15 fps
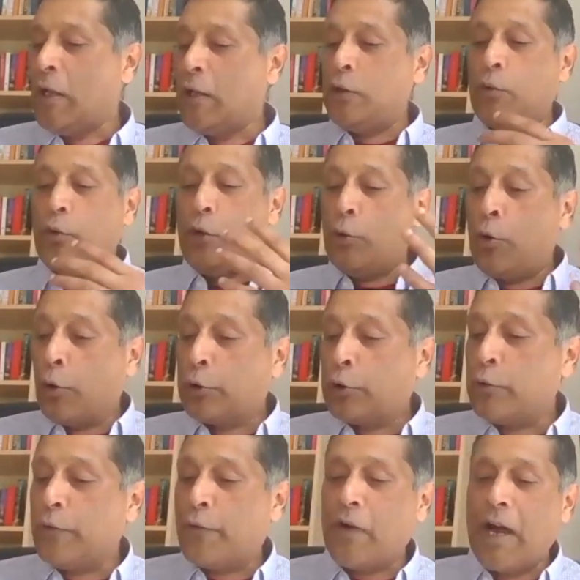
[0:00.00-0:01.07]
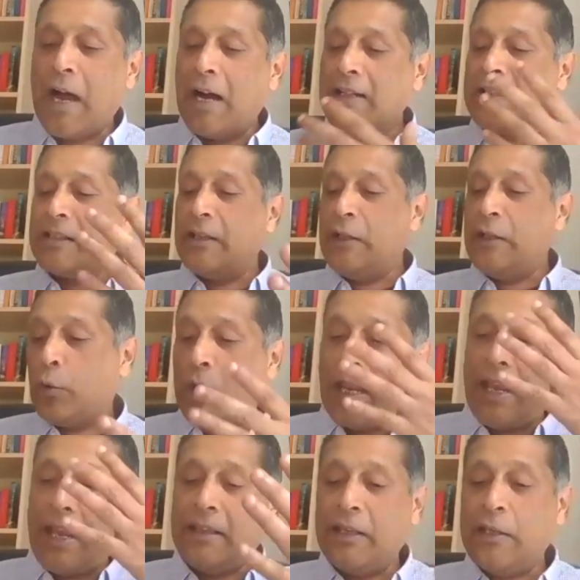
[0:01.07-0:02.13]
You, you go through France, the
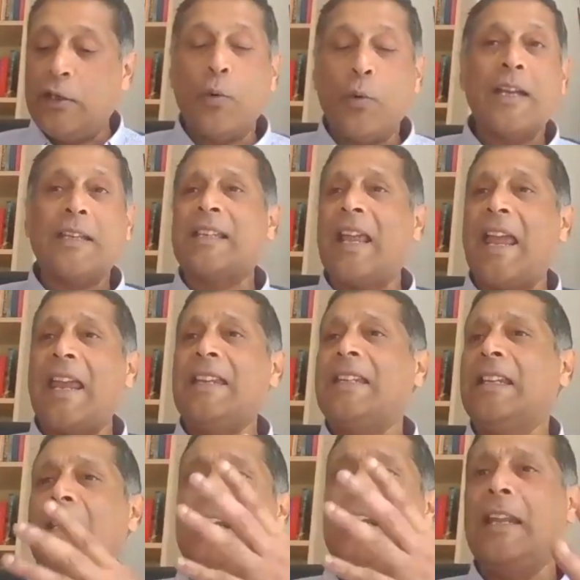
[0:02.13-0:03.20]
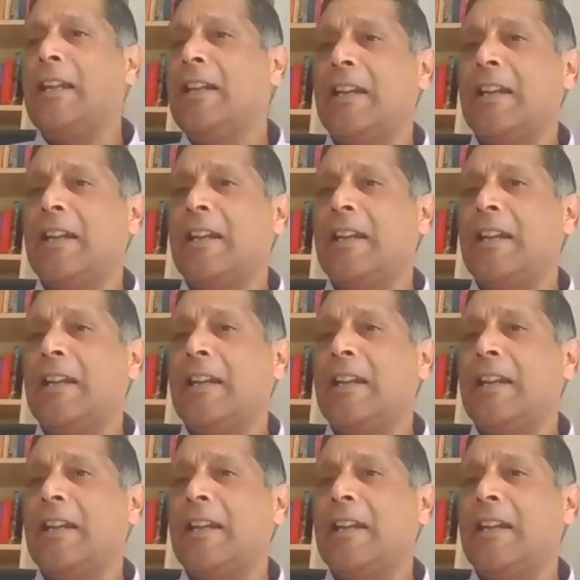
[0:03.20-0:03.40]
UK, the US, Haiti,